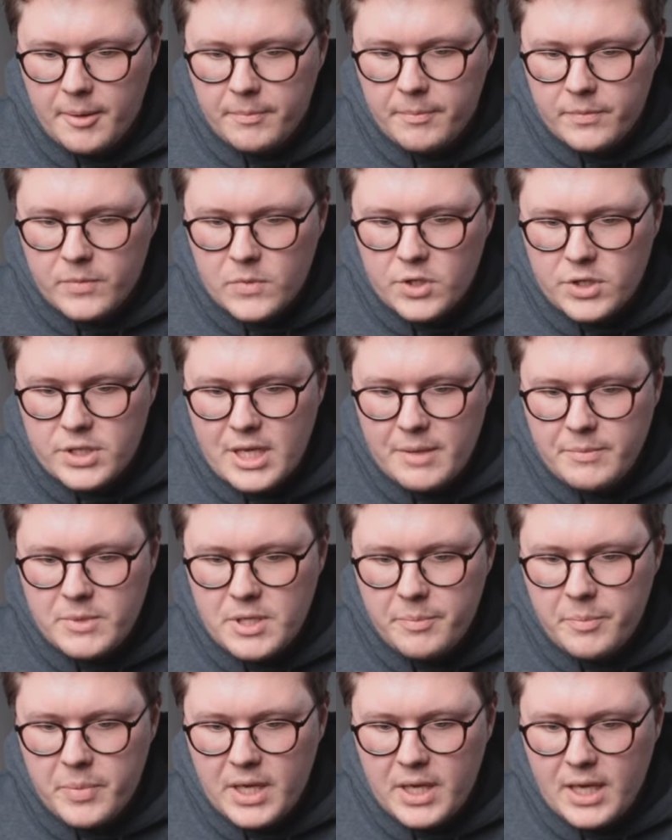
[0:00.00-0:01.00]
You seem
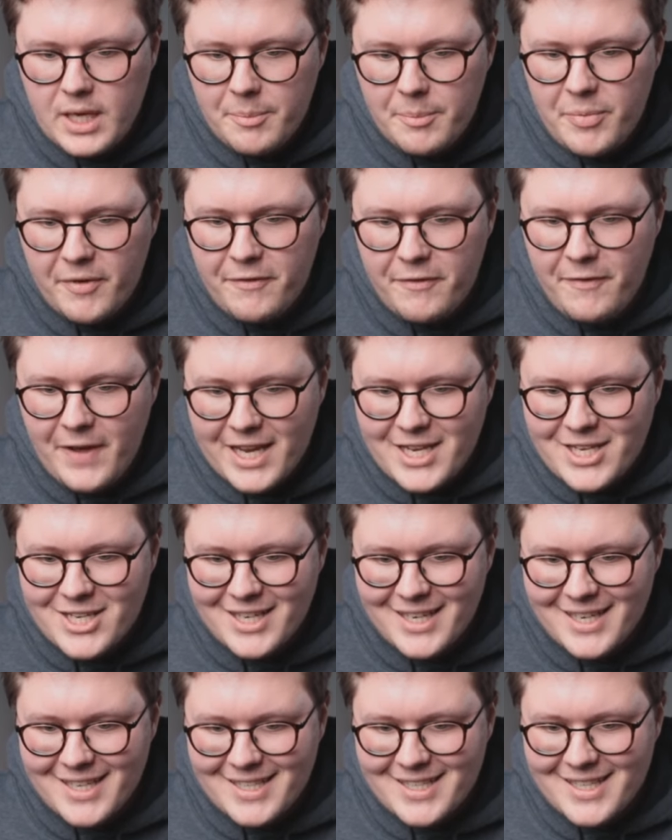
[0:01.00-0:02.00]
to be a
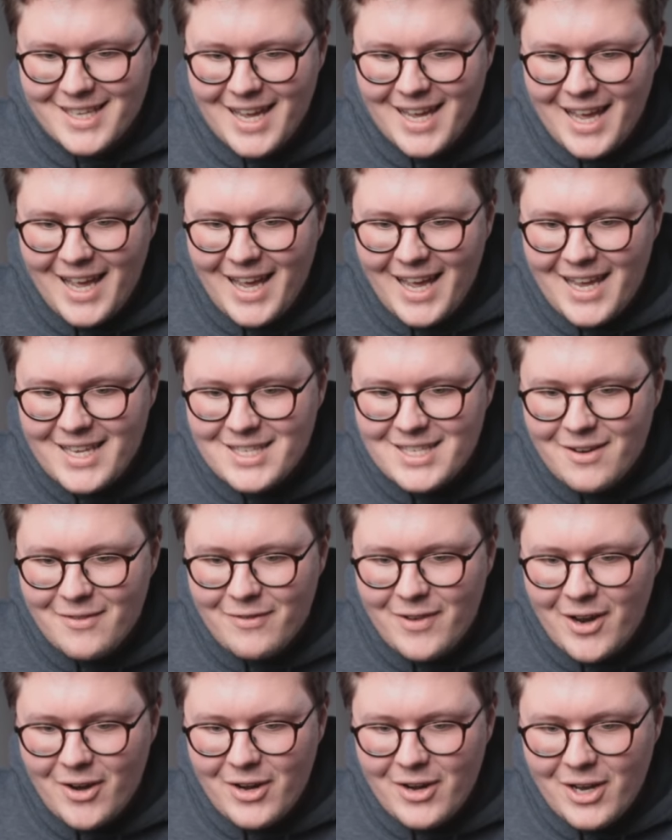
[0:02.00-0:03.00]
perfectionist. Is it a
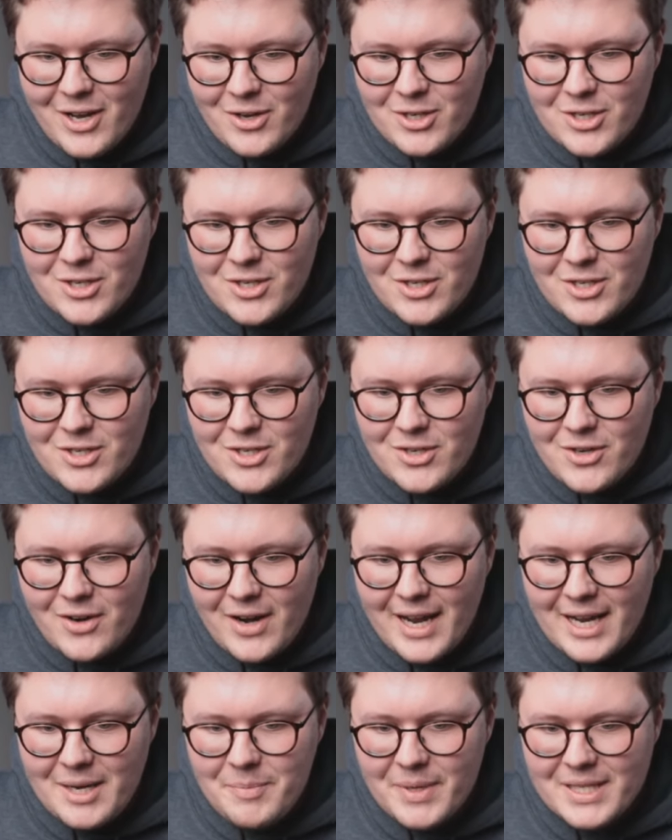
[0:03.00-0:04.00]
very good
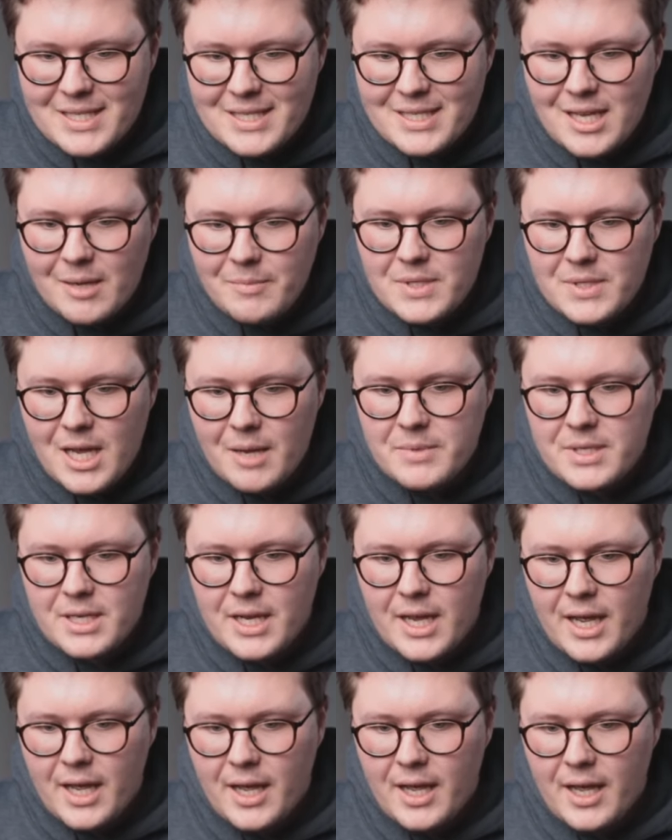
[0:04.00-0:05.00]
trait, but sometimes it
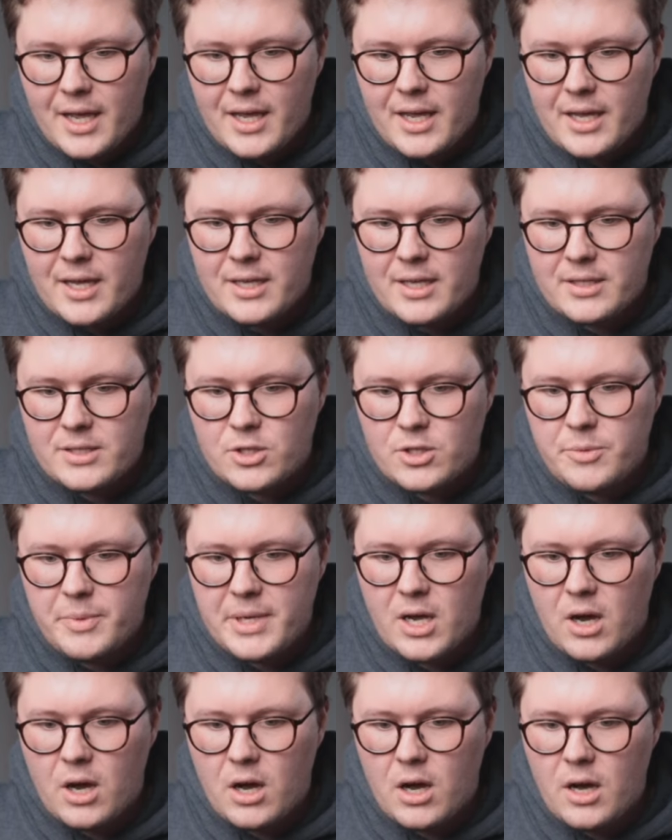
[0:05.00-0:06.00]
has to be
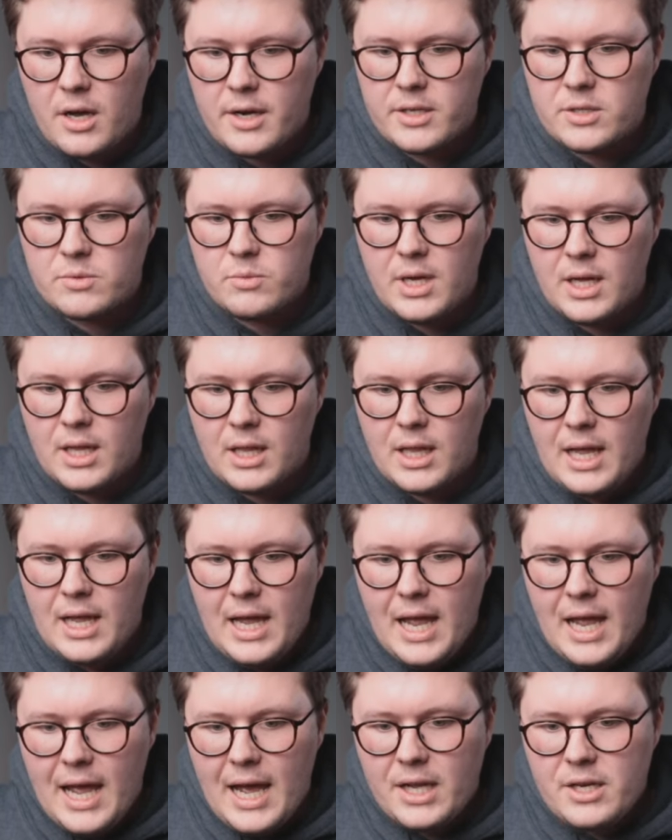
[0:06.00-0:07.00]
hard as well?
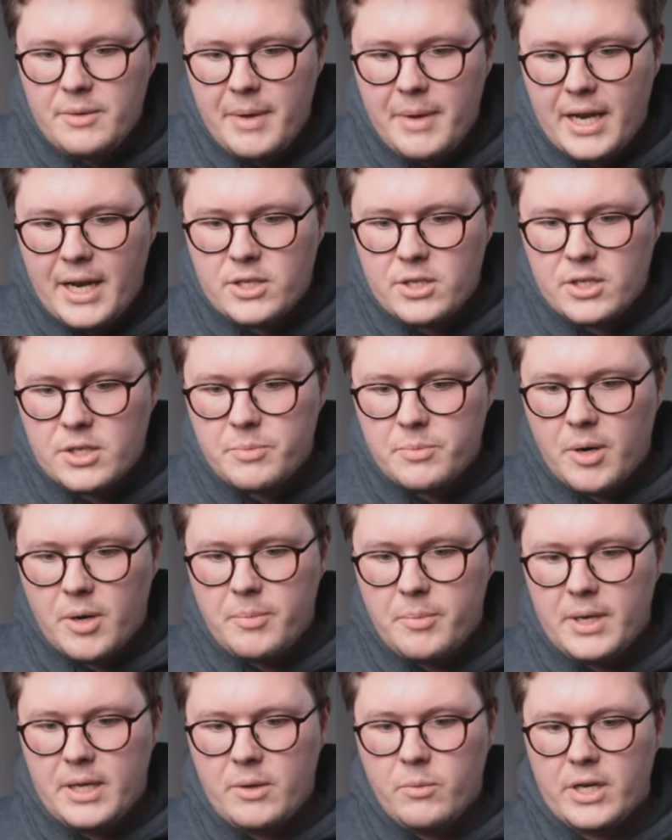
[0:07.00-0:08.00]
How to manage this
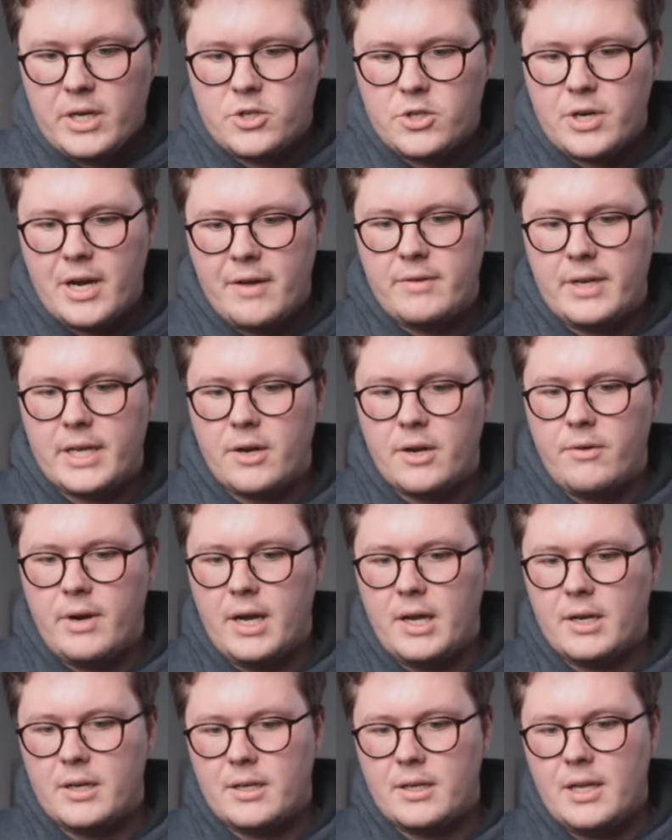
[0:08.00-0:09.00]
properly when traveling around?